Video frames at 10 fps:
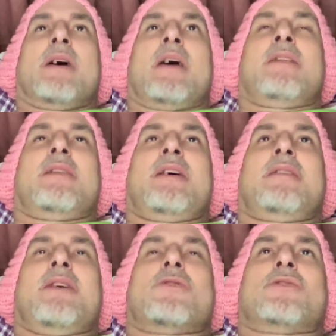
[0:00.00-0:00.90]
And
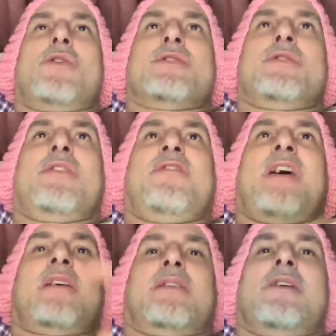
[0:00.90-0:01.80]
then there's also the
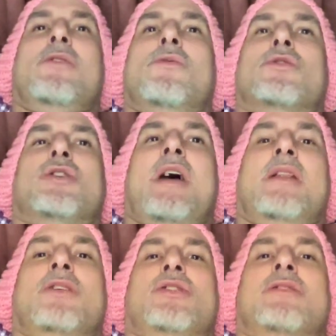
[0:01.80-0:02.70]
fact that you don't
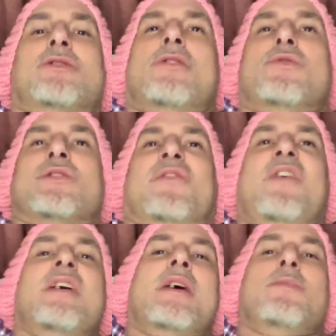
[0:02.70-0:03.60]
challenge each other's
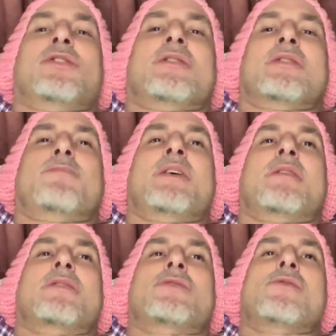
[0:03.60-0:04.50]
fake images
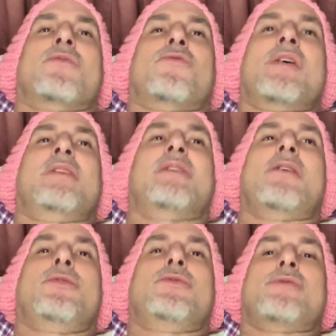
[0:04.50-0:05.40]
because you're afraid
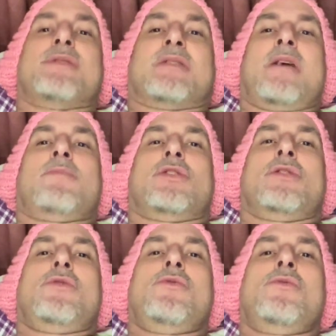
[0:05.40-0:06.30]
they'll do the same to
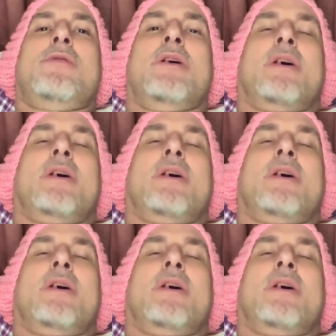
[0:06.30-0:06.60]
you.